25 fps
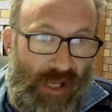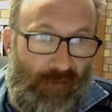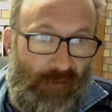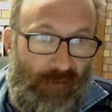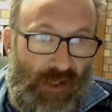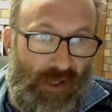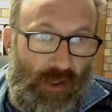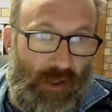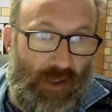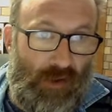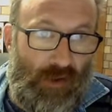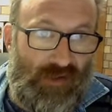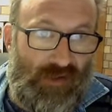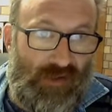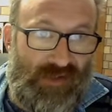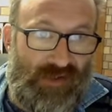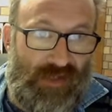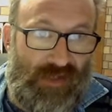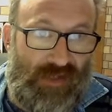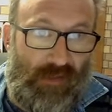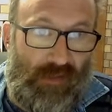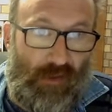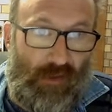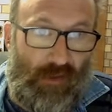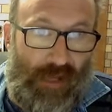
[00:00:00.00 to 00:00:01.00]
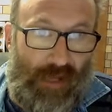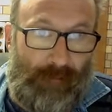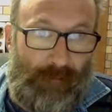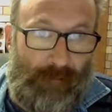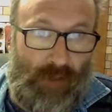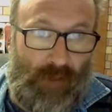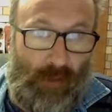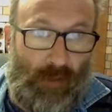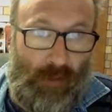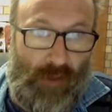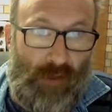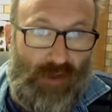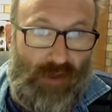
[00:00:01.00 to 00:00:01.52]
heavy use that the
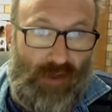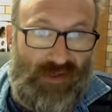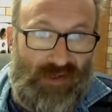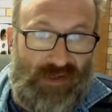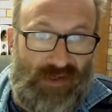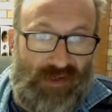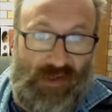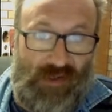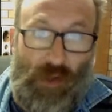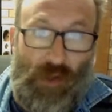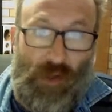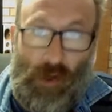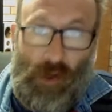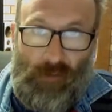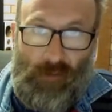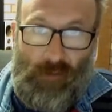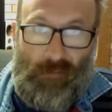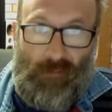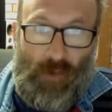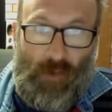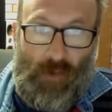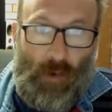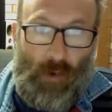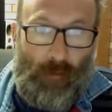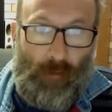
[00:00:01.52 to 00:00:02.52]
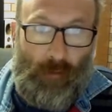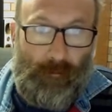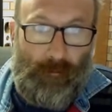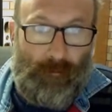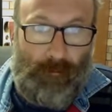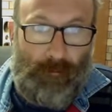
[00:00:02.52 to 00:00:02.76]
laptop users are known for.